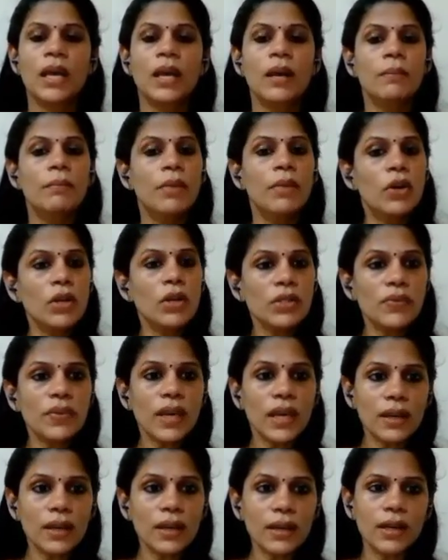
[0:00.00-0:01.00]
Because we
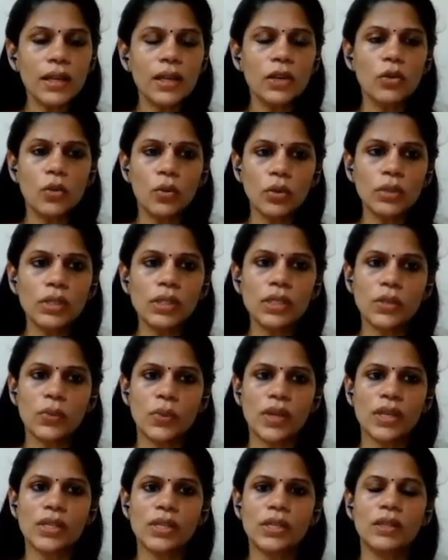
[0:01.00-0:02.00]
already know this
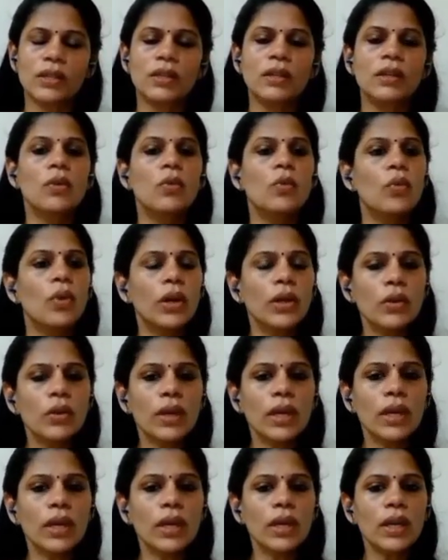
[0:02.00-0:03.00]
question, what you
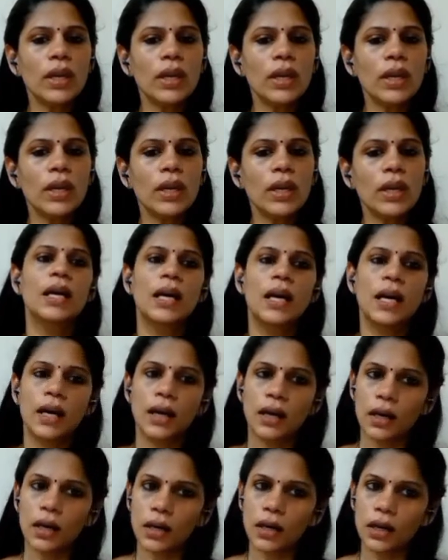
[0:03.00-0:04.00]
can do is
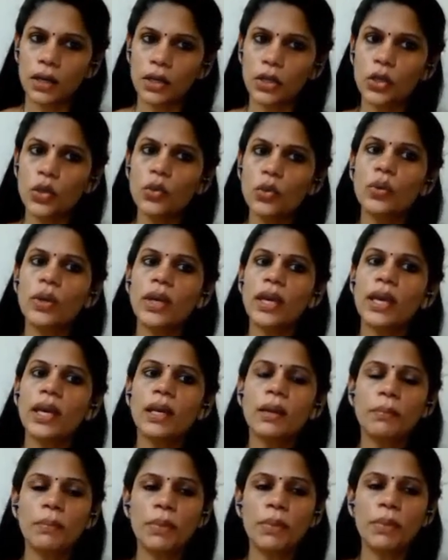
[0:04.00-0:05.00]
you
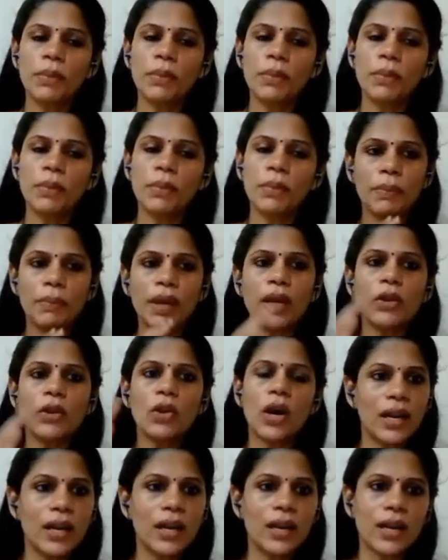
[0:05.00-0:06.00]
can prepare
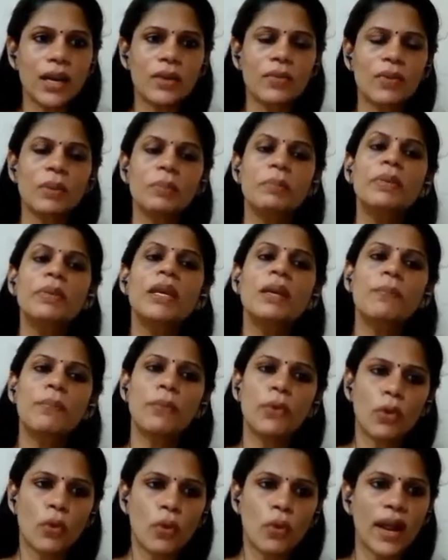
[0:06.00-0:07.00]
your answer well in
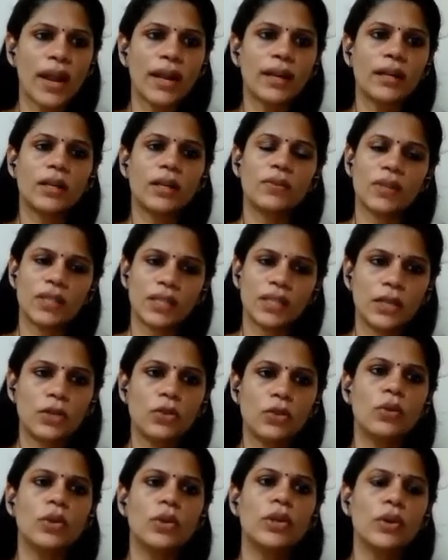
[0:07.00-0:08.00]
advance. Be proactive.
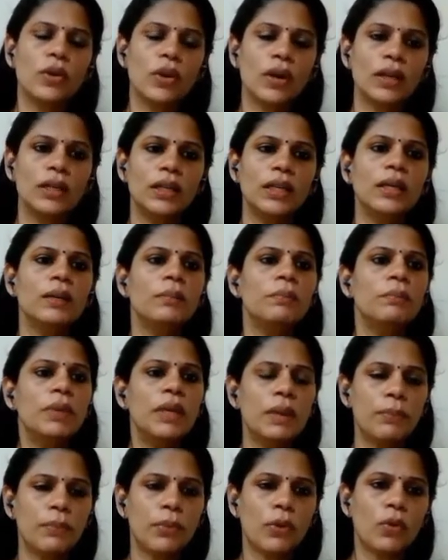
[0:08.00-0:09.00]
As I told you earlier,
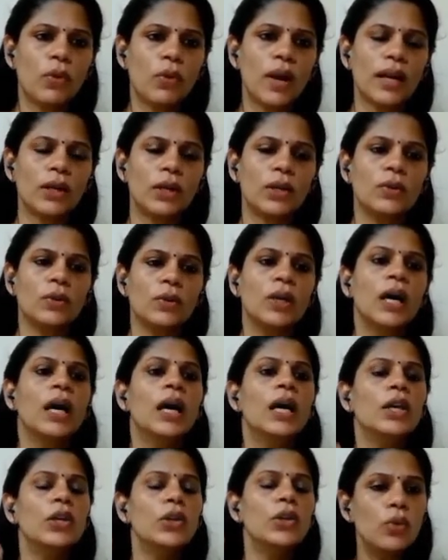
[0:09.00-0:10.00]
be proactive.
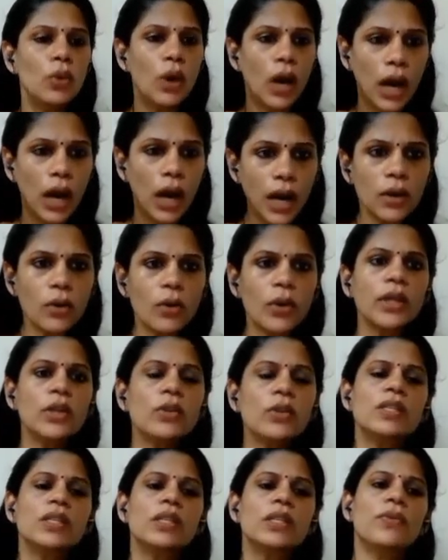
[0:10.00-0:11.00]
You are going to
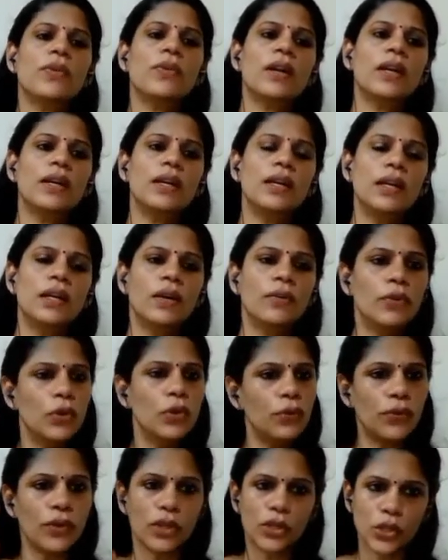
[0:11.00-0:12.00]
sit for an interview
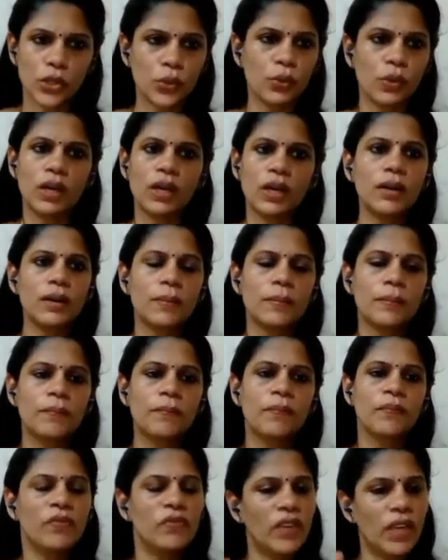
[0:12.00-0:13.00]
for sure
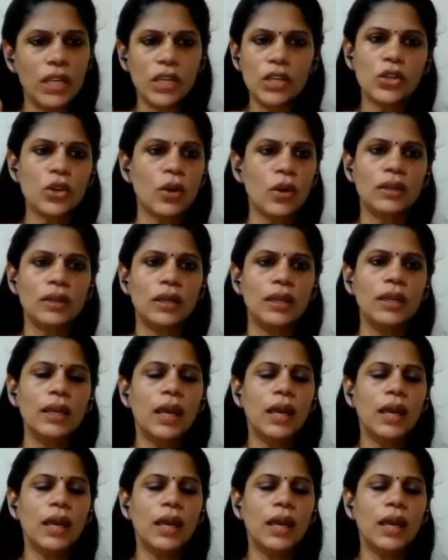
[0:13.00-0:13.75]
very shortly.